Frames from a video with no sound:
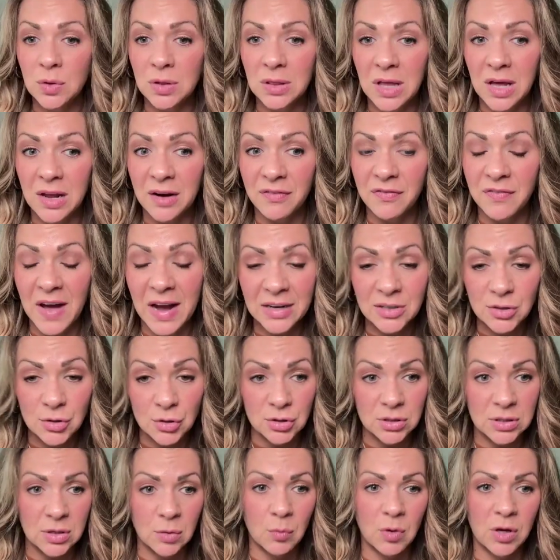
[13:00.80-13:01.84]
a lot of
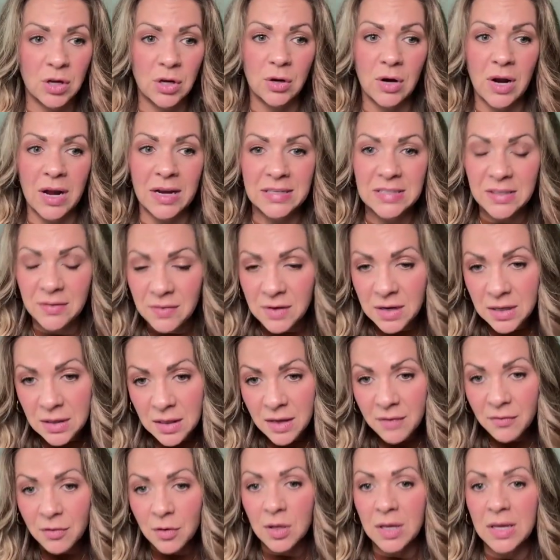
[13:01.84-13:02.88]
factors on what your activity
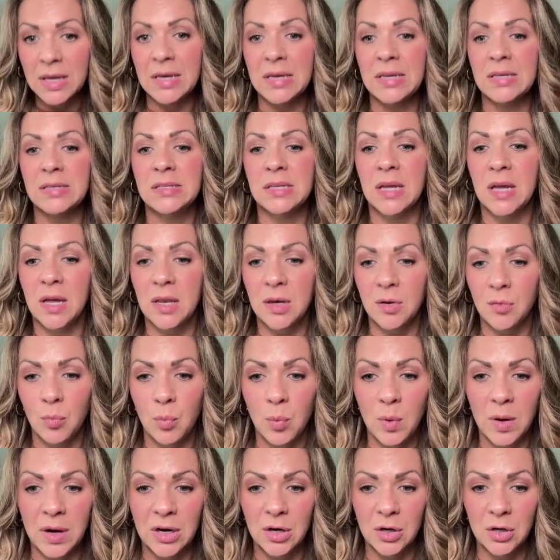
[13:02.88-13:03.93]
level is and kind of
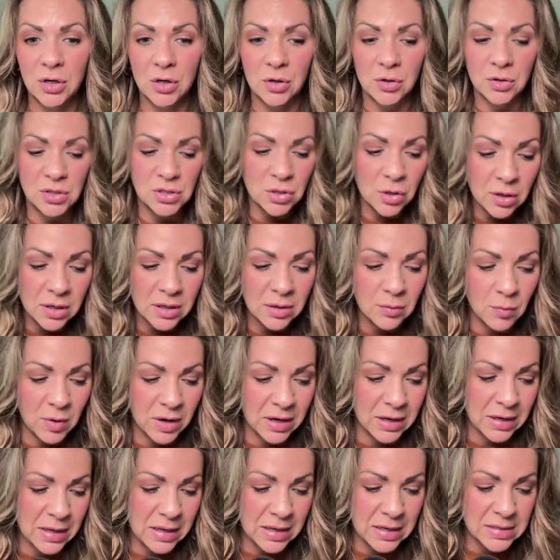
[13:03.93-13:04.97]
where your starting
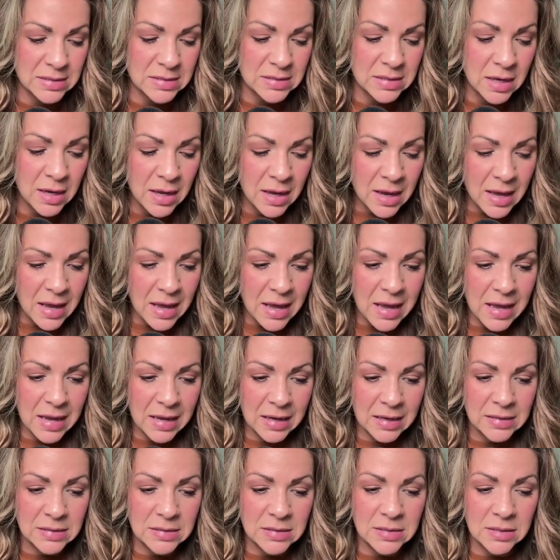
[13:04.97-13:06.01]
weight is,
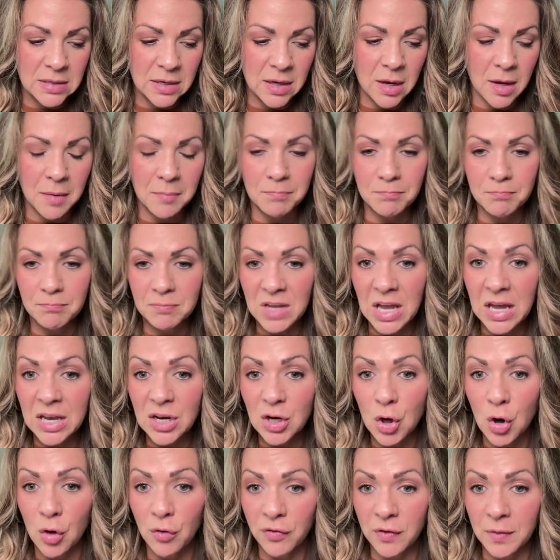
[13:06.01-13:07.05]
and kind
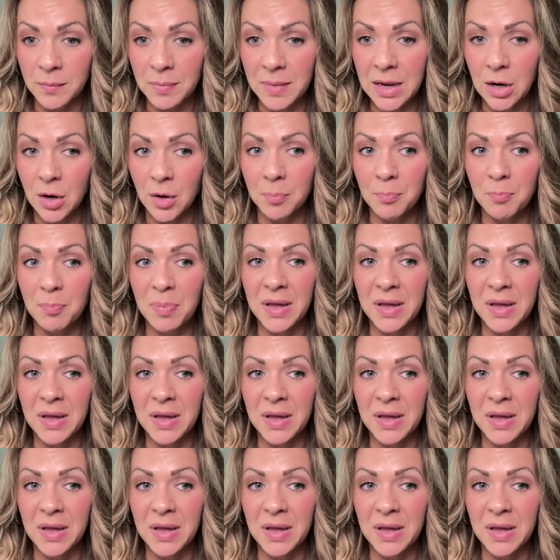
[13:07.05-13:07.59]
of go from there.